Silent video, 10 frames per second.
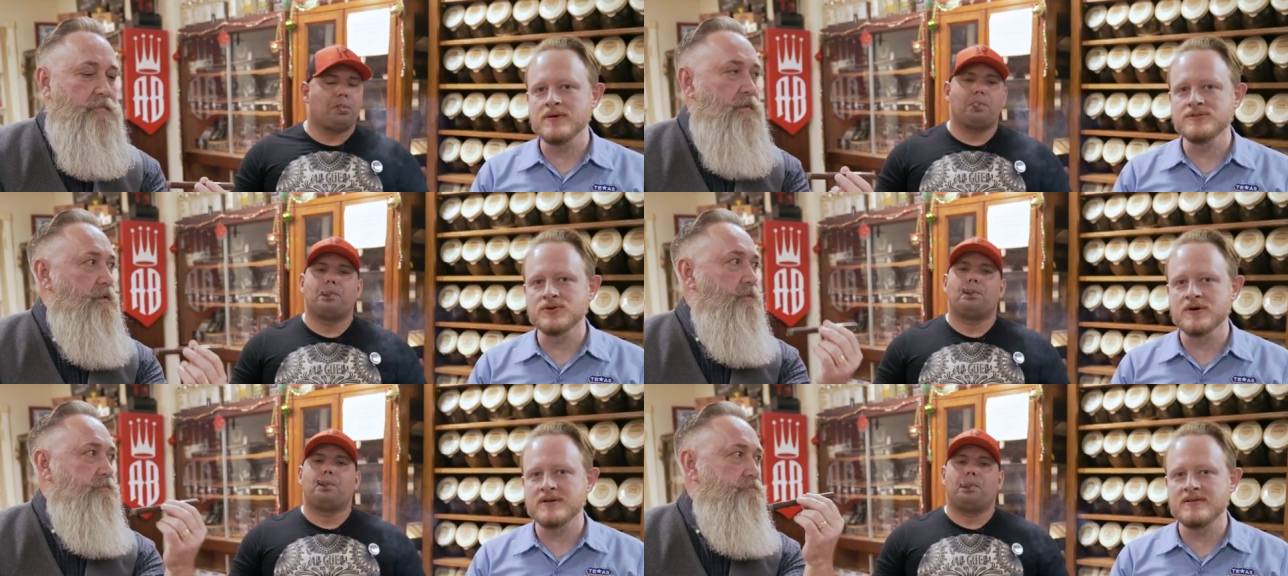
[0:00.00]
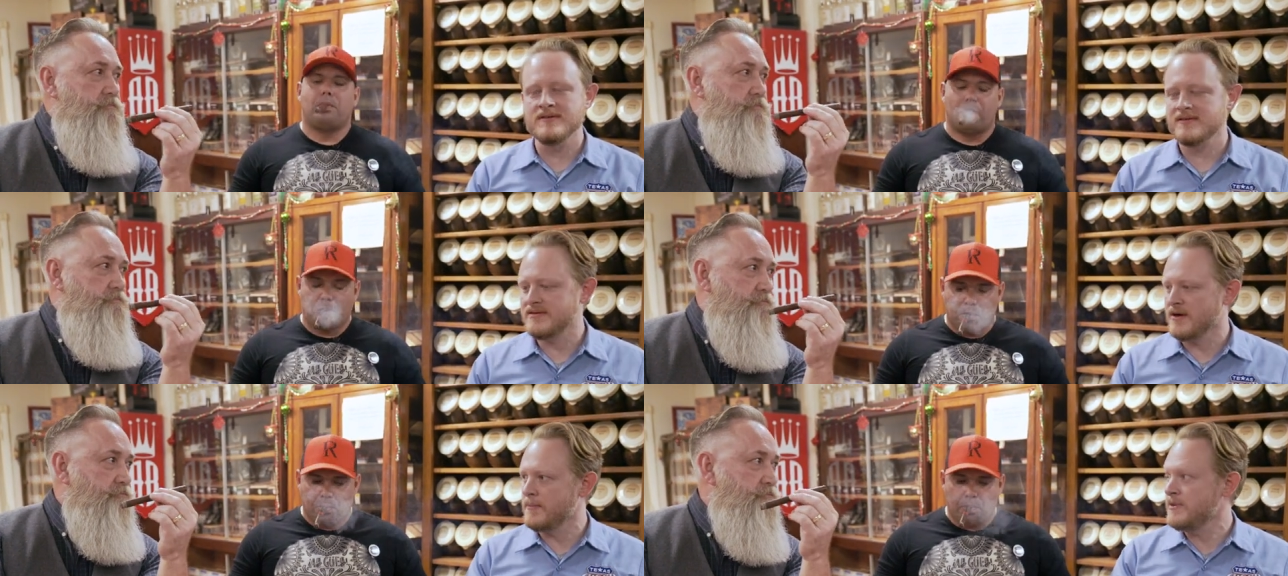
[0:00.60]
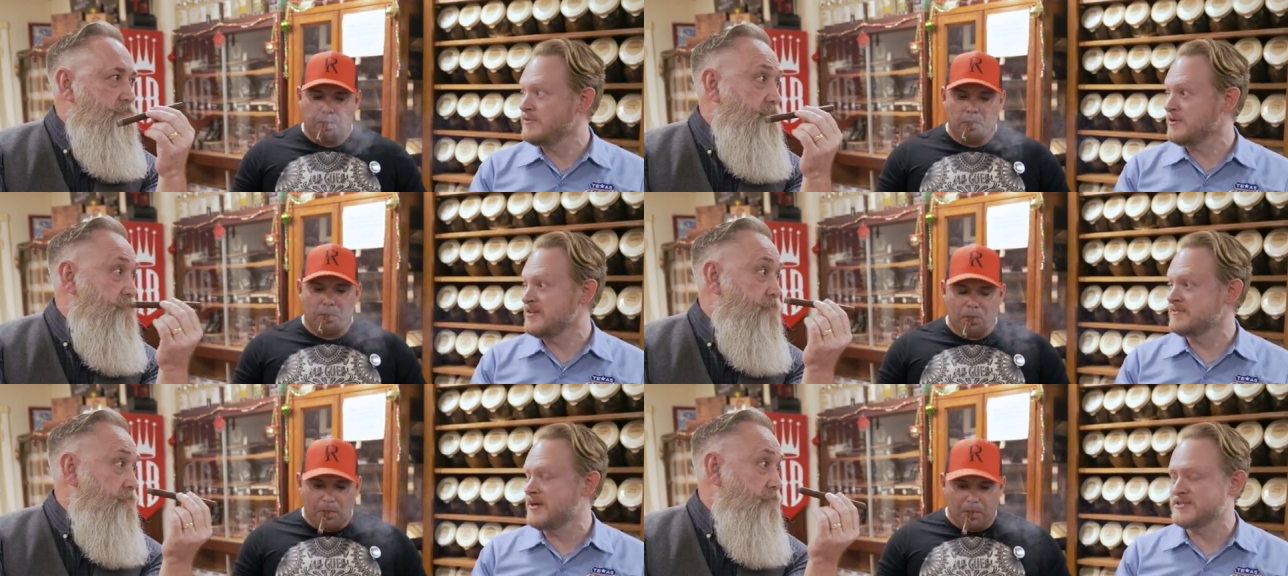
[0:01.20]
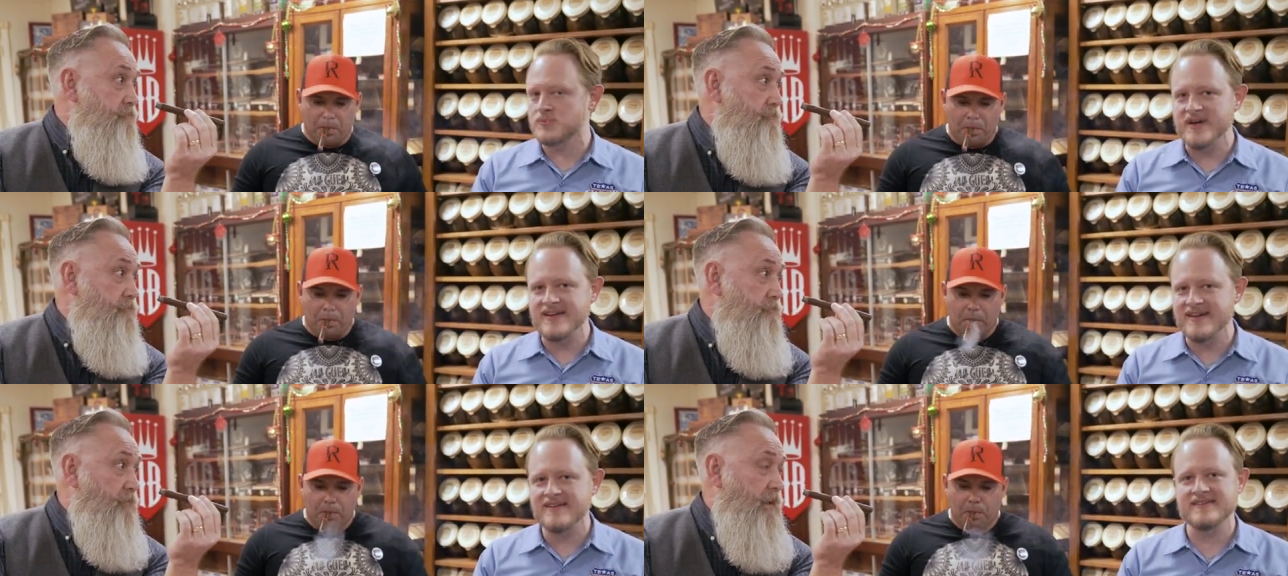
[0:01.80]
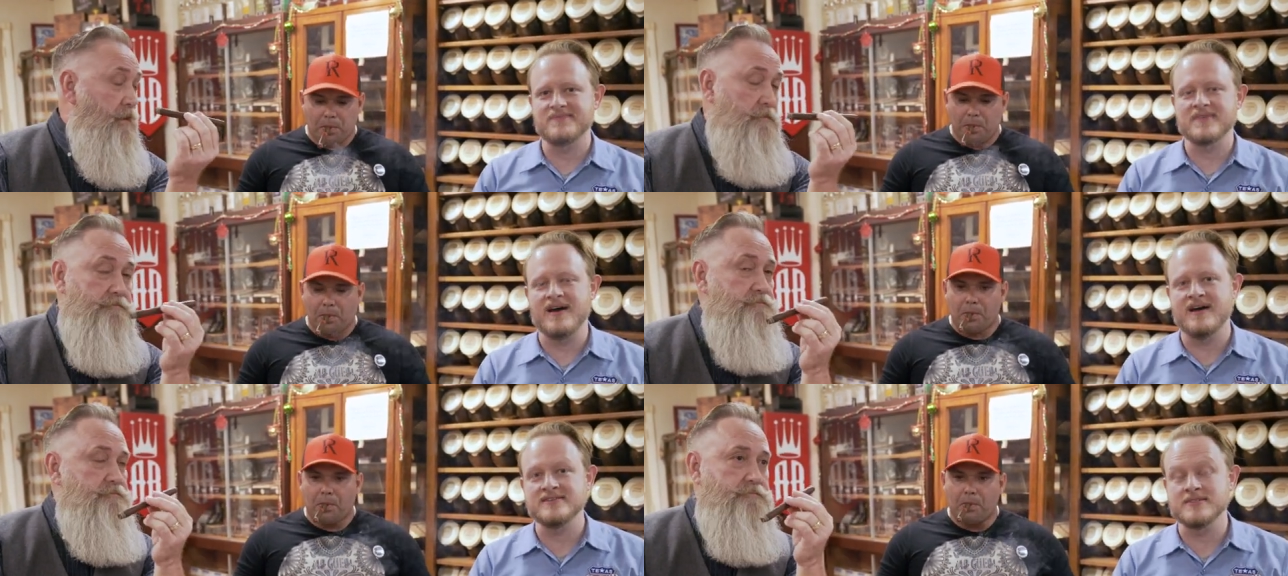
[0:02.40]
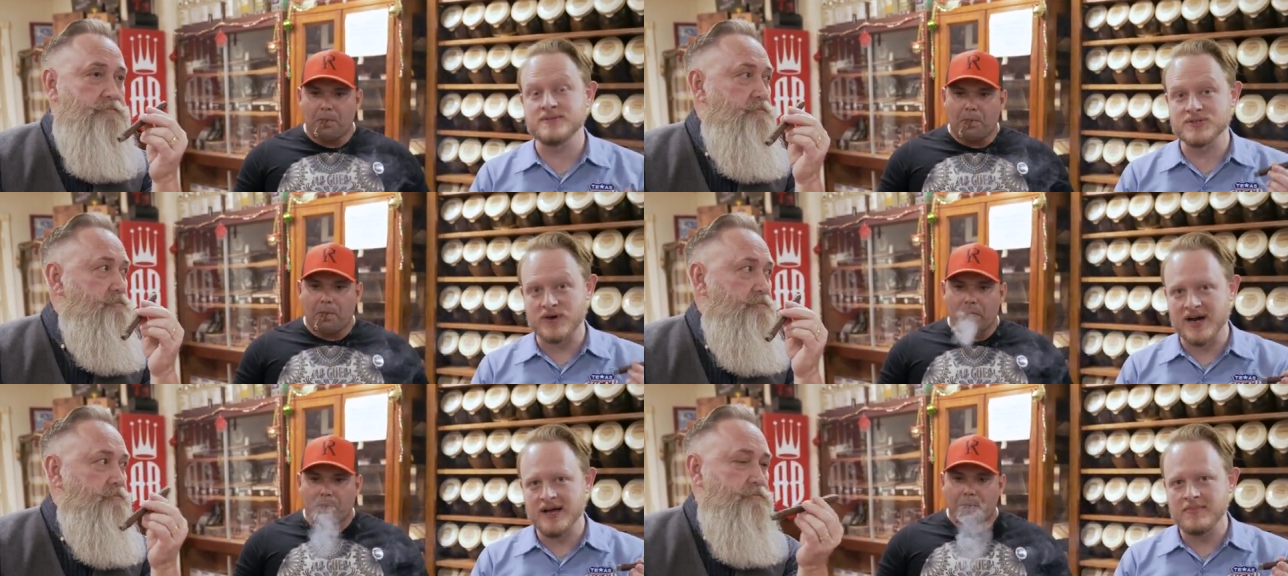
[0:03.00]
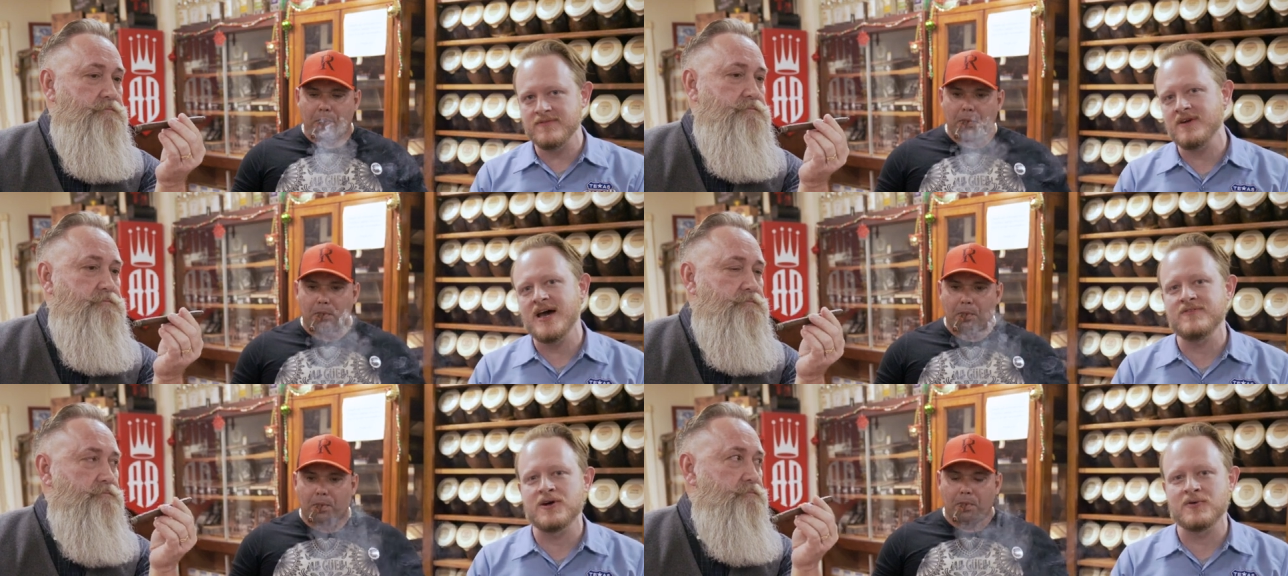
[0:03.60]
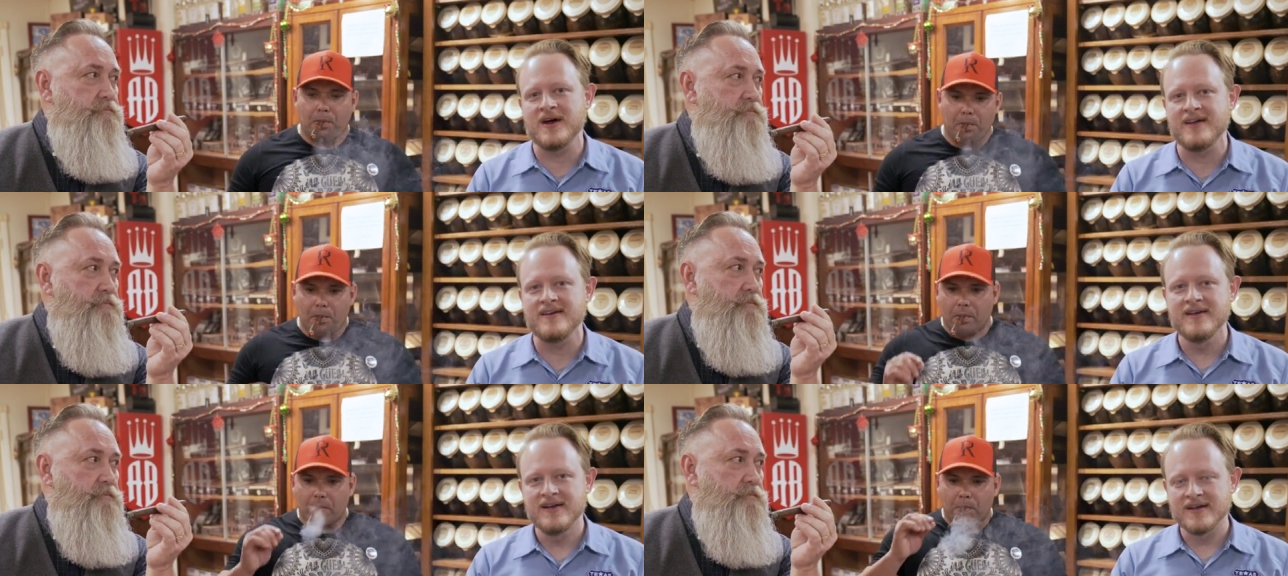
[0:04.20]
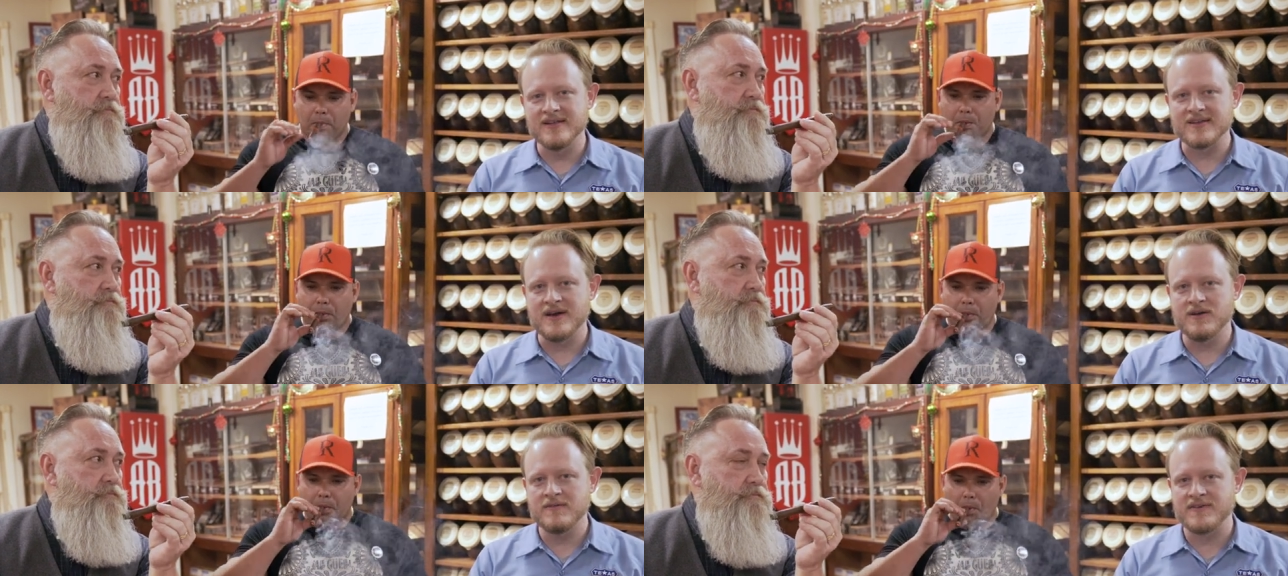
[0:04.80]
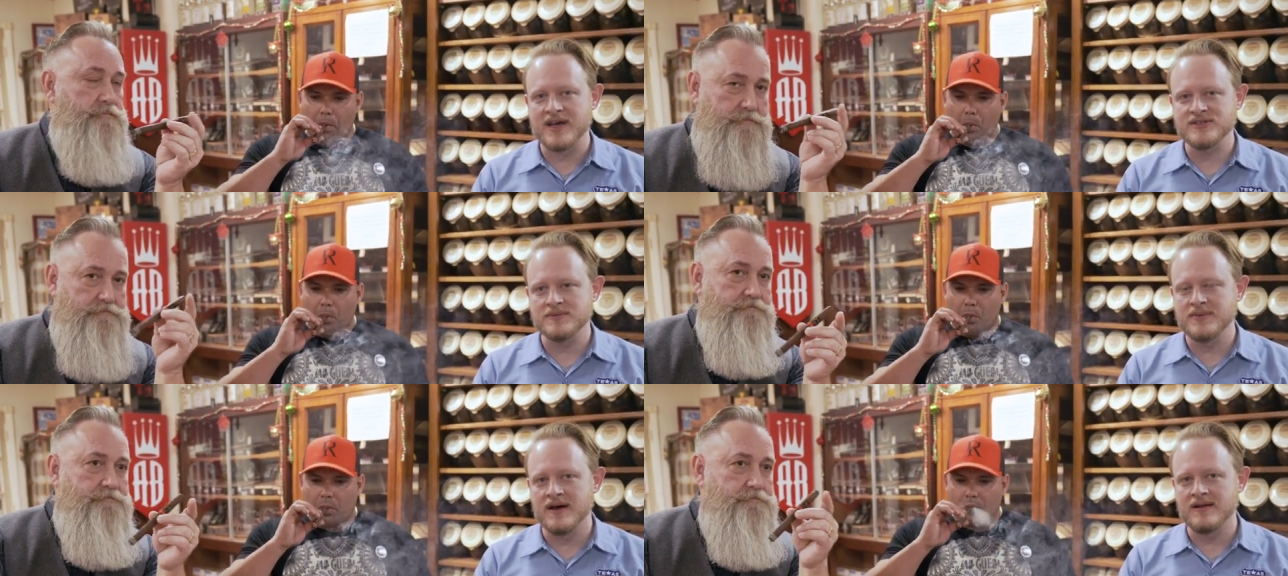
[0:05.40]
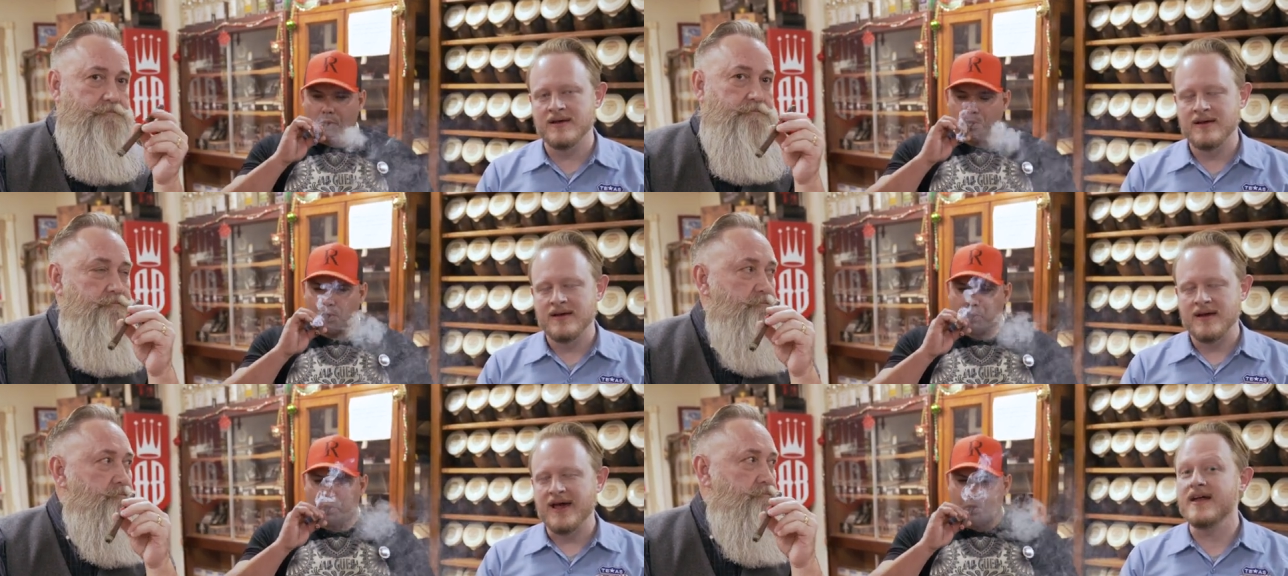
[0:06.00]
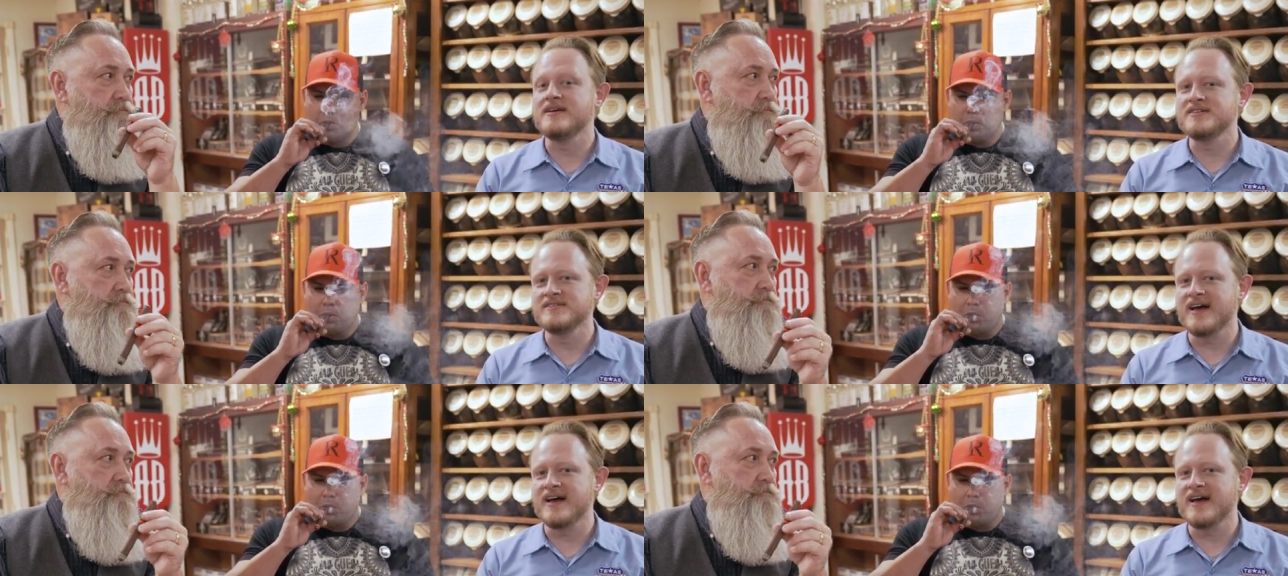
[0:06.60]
Speaker 1: you enjoyed. Hope you enjoyed as much as we did. Yeah. Uh, subscribe if you haven't already. Click that notification bell. And until